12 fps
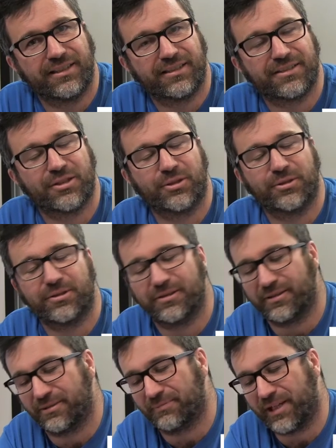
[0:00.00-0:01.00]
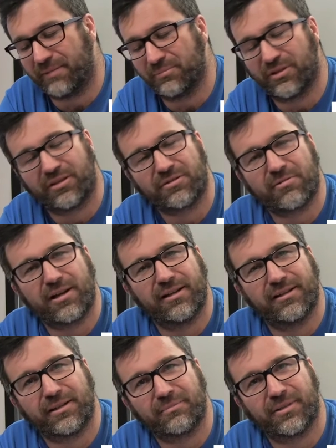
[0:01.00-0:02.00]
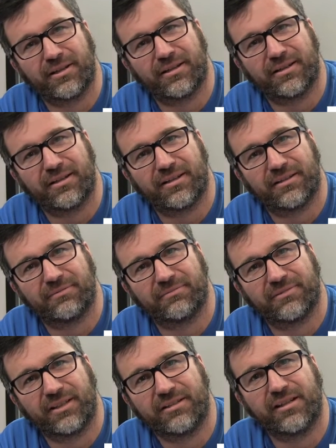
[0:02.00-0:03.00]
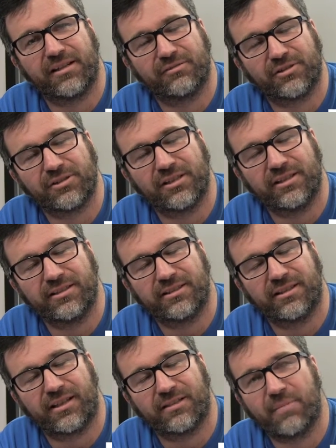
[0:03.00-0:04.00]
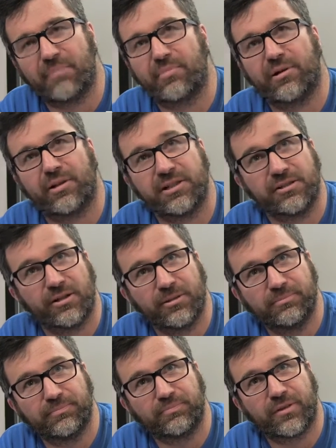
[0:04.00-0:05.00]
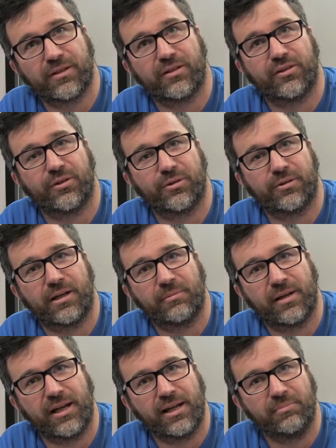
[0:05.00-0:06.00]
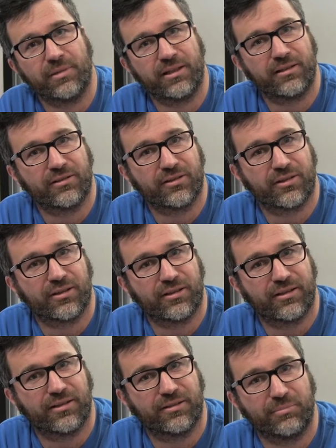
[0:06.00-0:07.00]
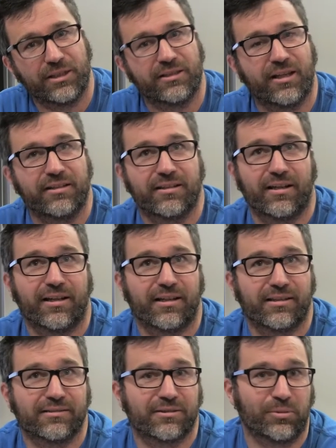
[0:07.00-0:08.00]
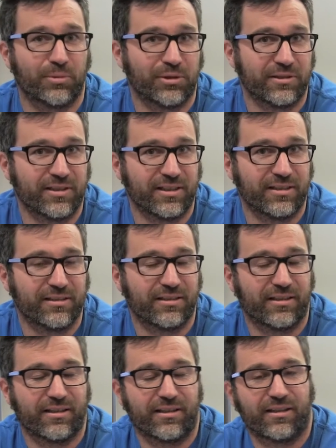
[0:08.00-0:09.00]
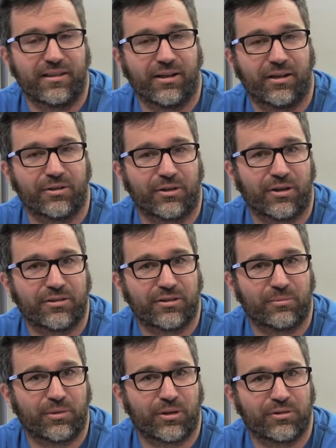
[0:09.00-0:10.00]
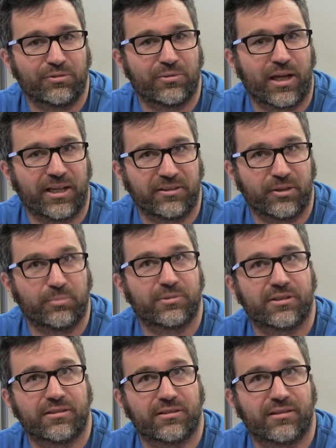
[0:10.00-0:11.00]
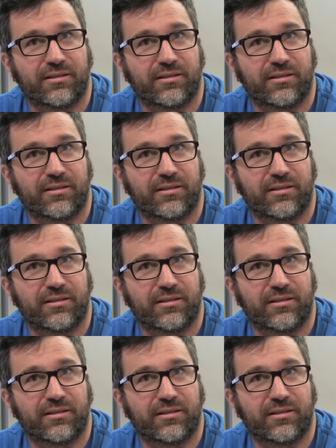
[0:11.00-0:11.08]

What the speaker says: Yeah, so I'm Tugdual, I'm a technical evangelist at MapR in Europe. So I'm helping the big data community and customer to adopt